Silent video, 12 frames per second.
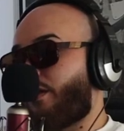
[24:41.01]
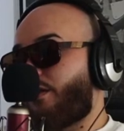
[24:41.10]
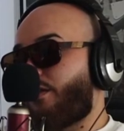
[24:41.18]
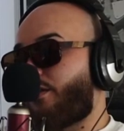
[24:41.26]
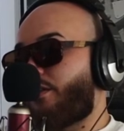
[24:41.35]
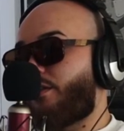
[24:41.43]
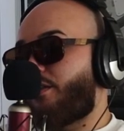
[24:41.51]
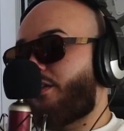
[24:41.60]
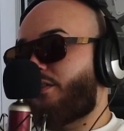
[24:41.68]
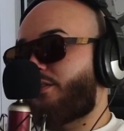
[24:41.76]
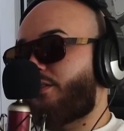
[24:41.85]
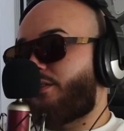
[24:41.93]
no, no, no.
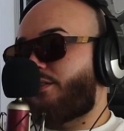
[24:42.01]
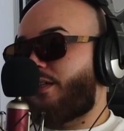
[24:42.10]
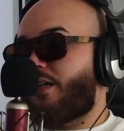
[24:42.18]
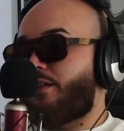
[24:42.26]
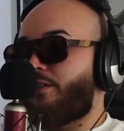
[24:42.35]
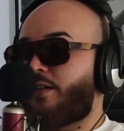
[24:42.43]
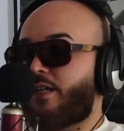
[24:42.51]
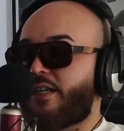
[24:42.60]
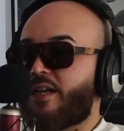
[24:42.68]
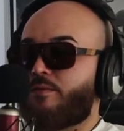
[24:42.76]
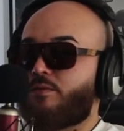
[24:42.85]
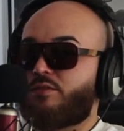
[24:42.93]
It's it's not. You're not
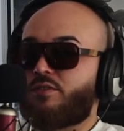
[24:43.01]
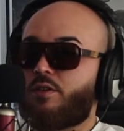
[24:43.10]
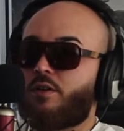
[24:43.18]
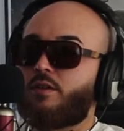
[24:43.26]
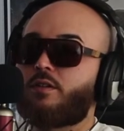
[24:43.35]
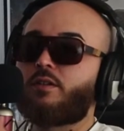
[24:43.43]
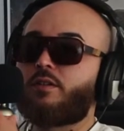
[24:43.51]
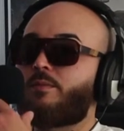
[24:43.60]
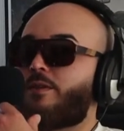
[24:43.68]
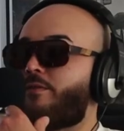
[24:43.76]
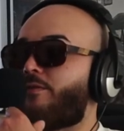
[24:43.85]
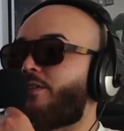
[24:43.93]
gonna have no star on the
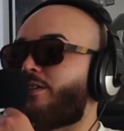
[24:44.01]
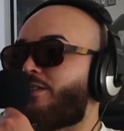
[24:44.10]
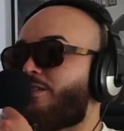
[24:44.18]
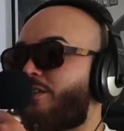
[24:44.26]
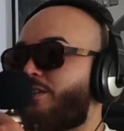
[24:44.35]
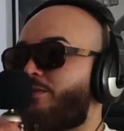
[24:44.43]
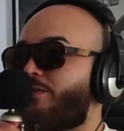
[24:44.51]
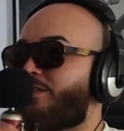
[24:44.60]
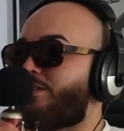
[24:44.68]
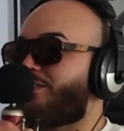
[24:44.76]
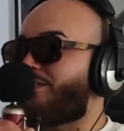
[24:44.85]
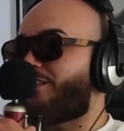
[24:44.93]
motherfucking
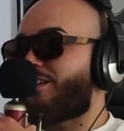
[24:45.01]
Hollywood.